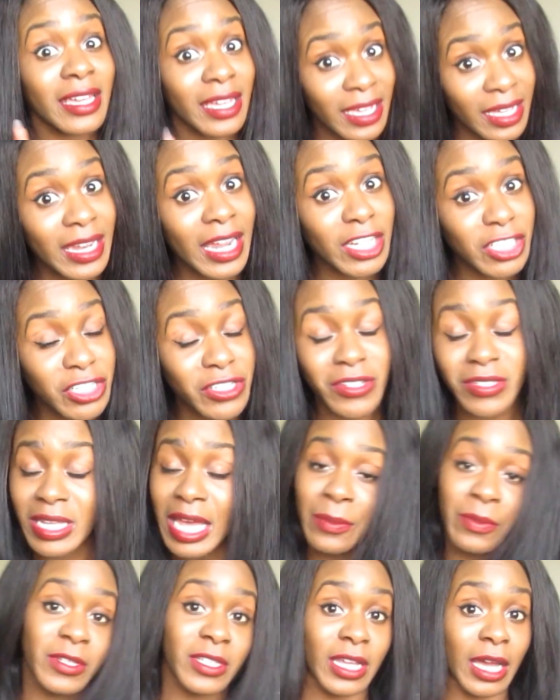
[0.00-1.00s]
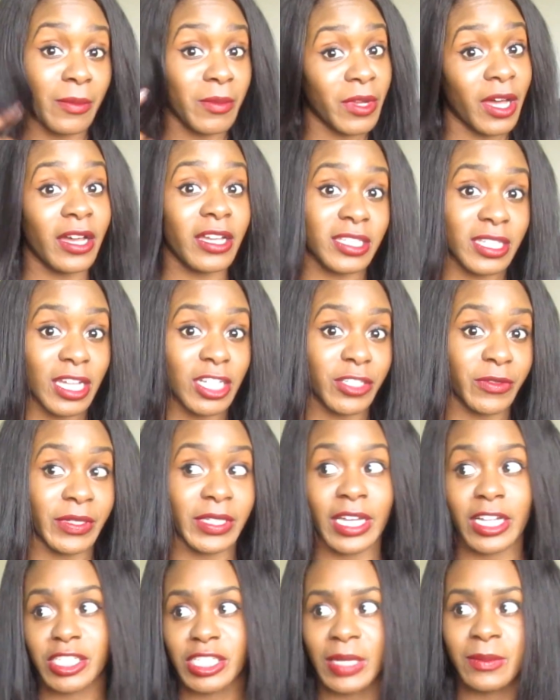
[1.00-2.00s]
It actually does happen. I'm not
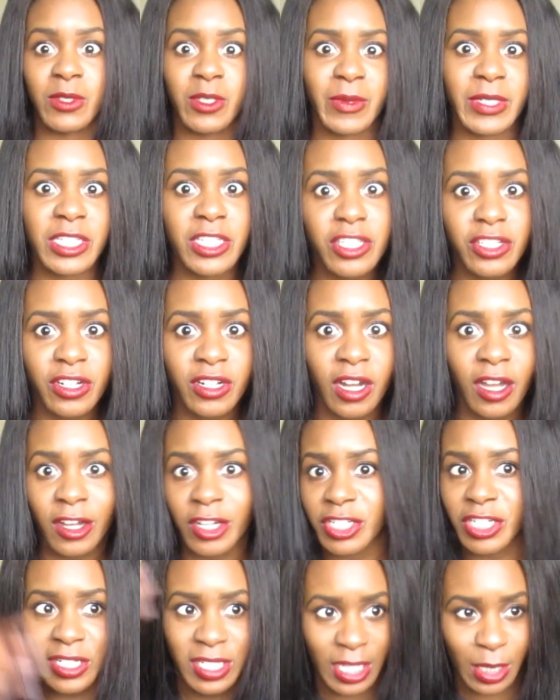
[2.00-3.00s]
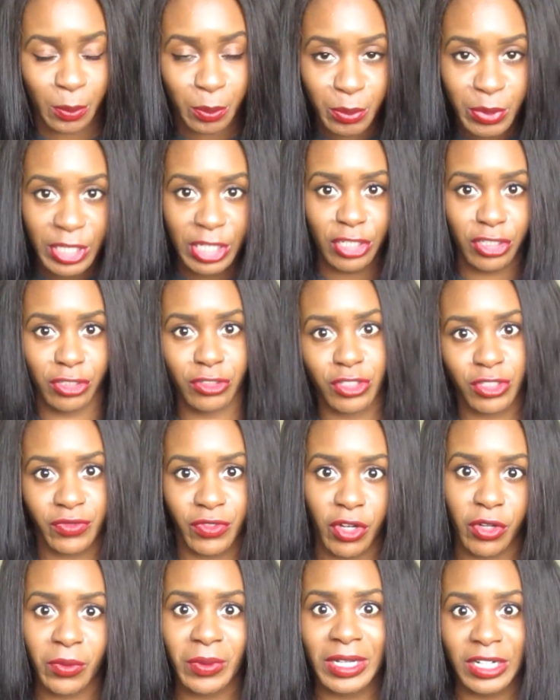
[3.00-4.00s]
exaggerating. It actually happened to my sister-in-law because she has like a big, huge
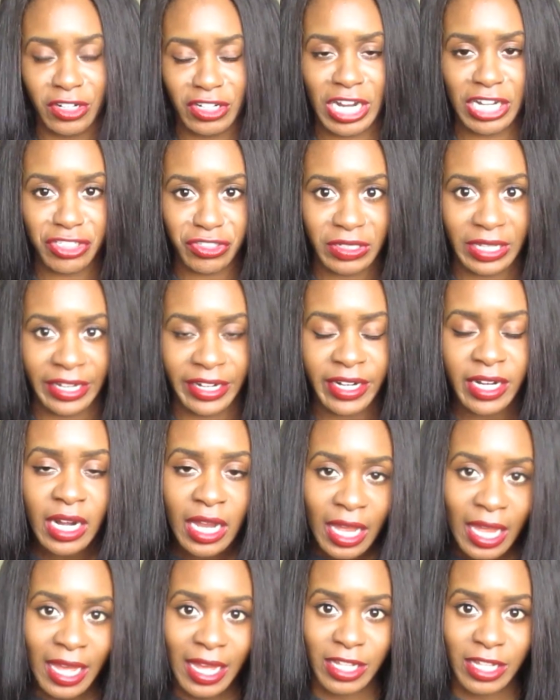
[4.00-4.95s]
fro, like her natural hair.